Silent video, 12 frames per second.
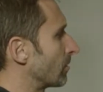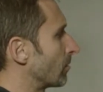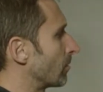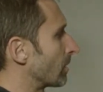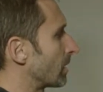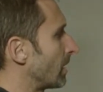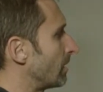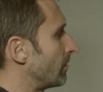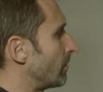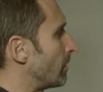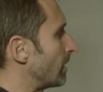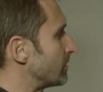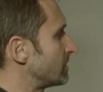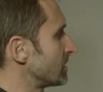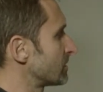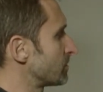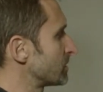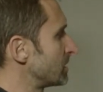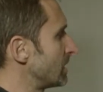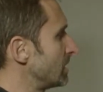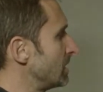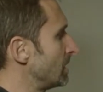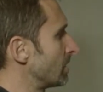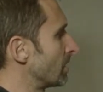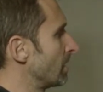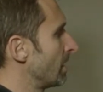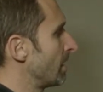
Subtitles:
We're kind of about 6% here,